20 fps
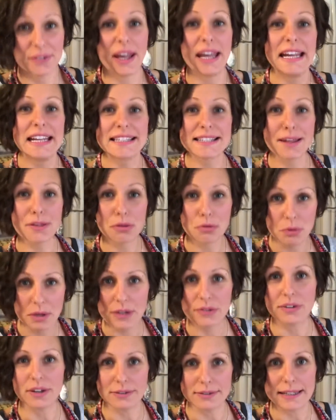It's a
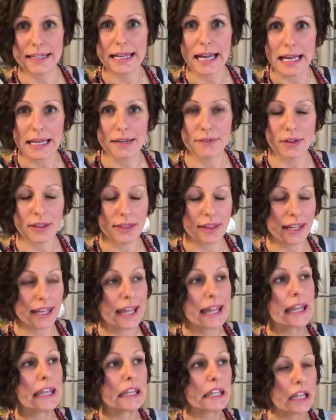350 kind of a thing.
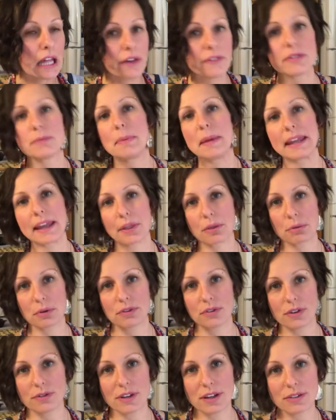It loves being at
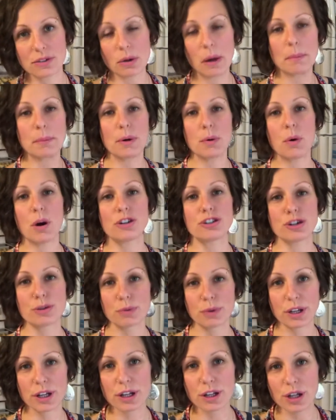350. So I'm gonna watch it
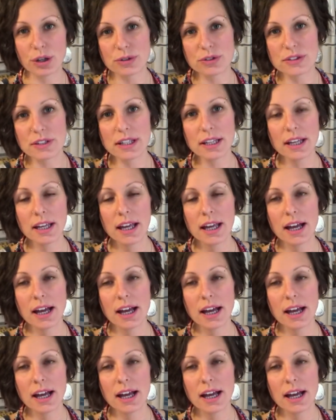really closely.